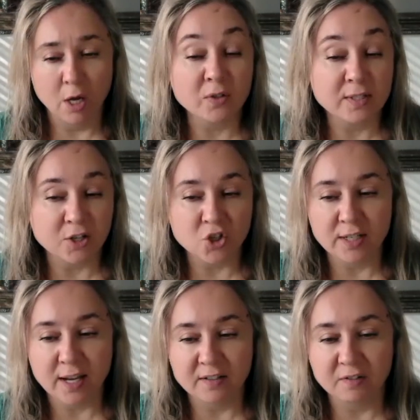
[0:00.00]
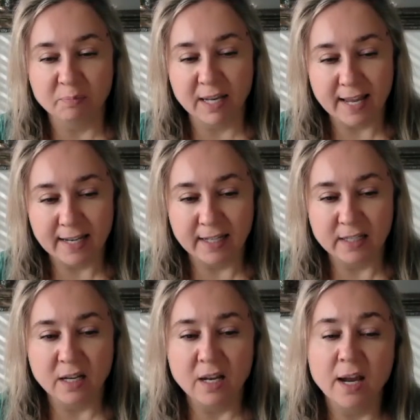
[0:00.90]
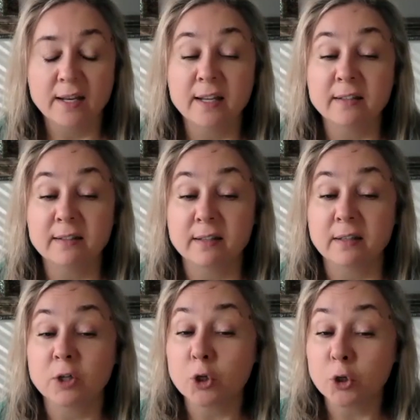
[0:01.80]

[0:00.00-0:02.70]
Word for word: on such a negative planet and that the